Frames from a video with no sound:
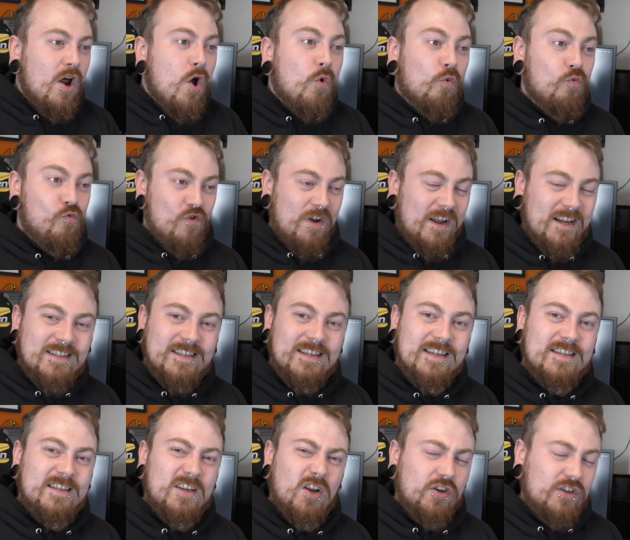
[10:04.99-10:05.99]

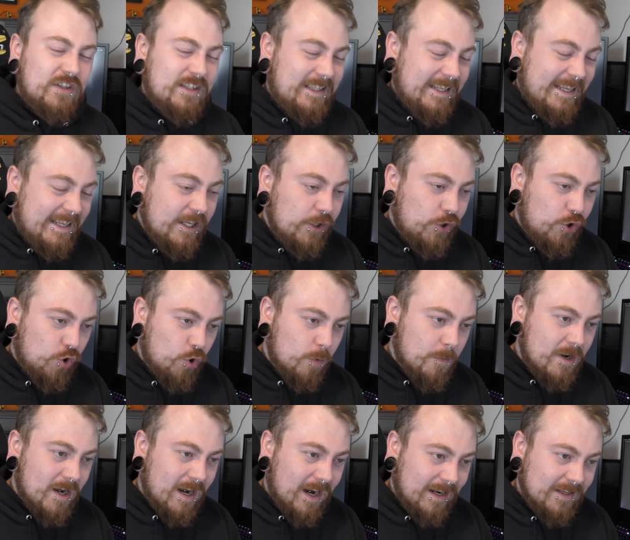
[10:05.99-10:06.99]
racists are
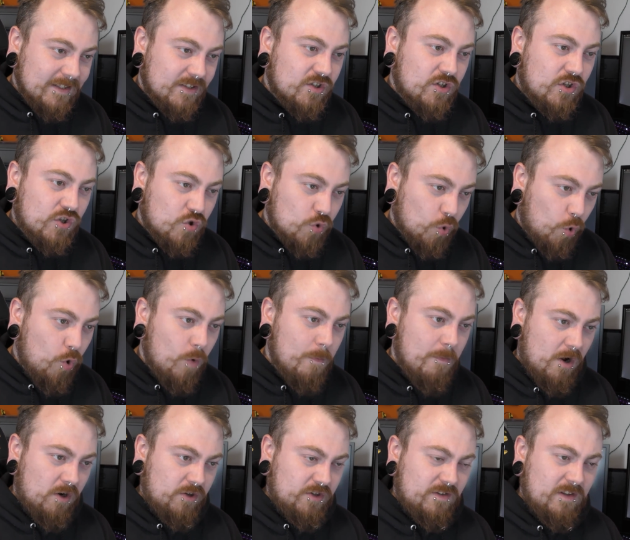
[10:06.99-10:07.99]
dehumanised so
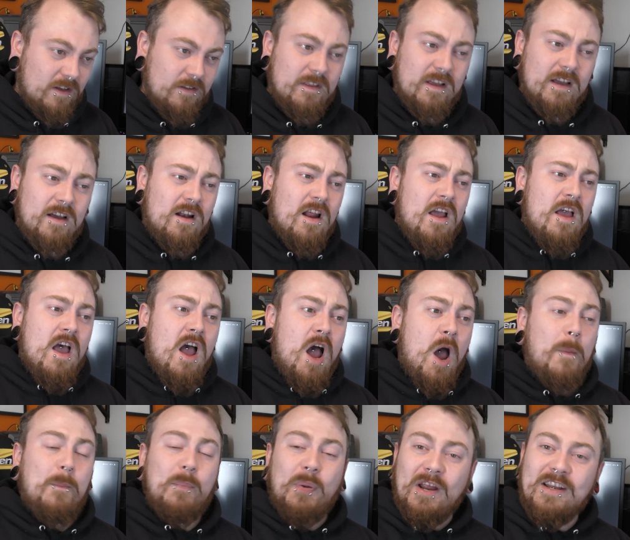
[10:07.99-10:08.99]
much that their
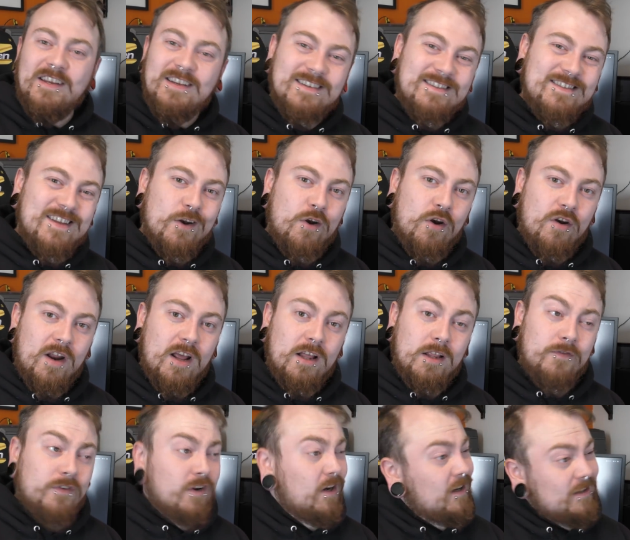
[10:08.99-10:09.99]
opinions are irrelevant.